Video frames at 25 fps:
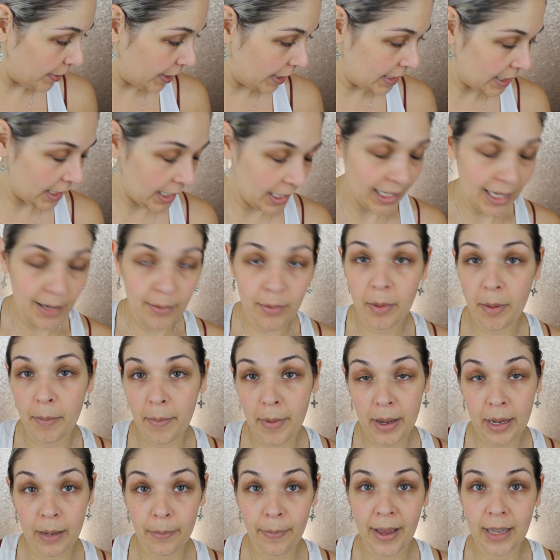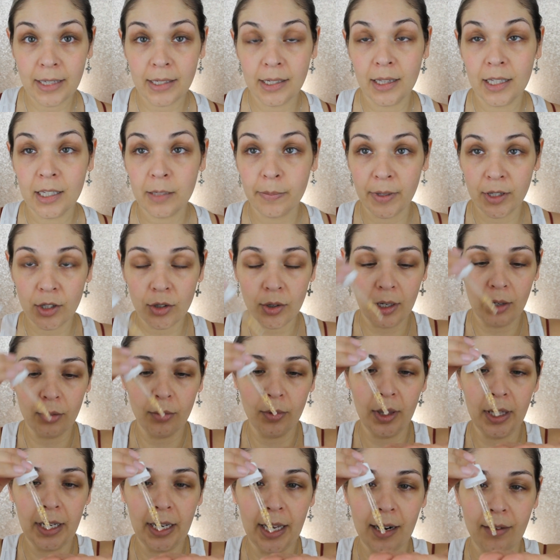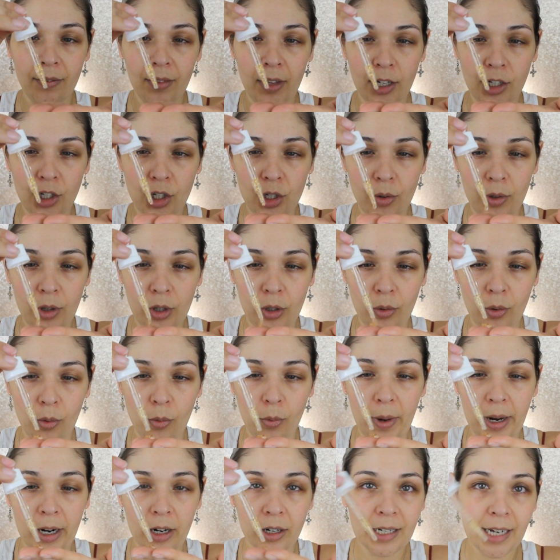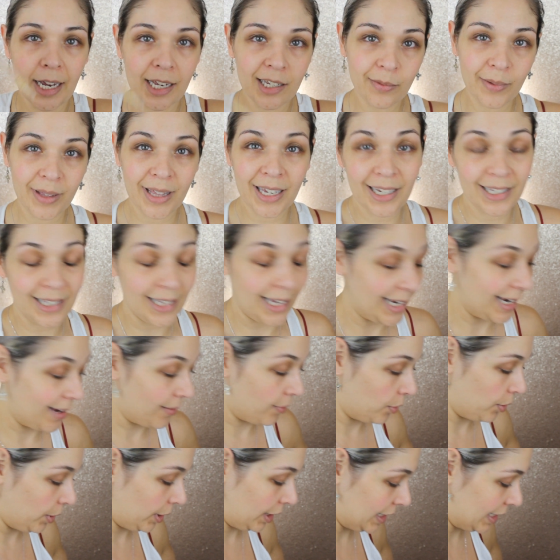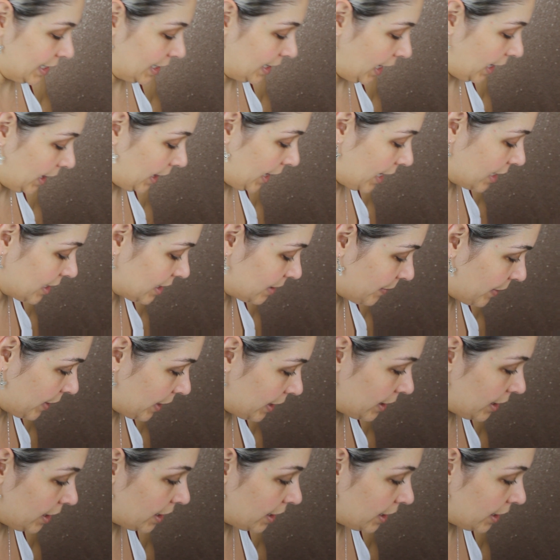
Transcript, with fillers: but I decided to keep it in my makeup basket this month so I could really kind of like do a little wear test with it because I never really did that last month.